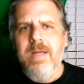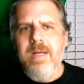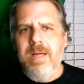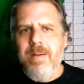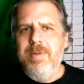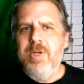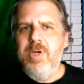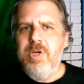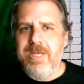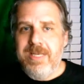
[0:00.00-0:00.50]
I
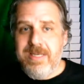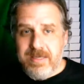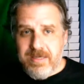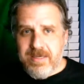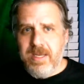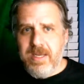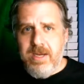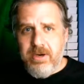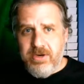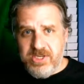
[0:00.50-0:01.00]
mean, you can
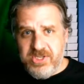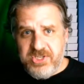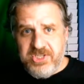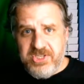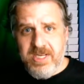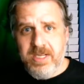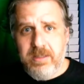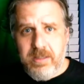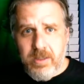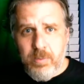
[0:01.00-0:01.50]
hear
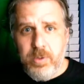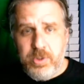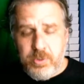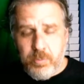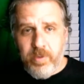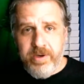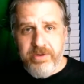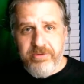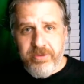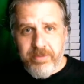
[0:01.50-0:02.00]
distinctly which
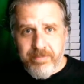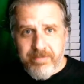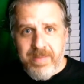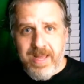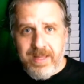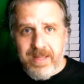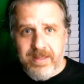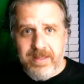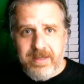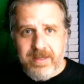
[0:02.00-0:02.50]
one is the
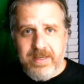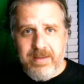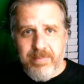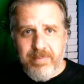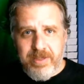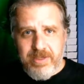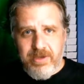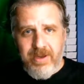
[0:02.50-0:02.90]
melody, but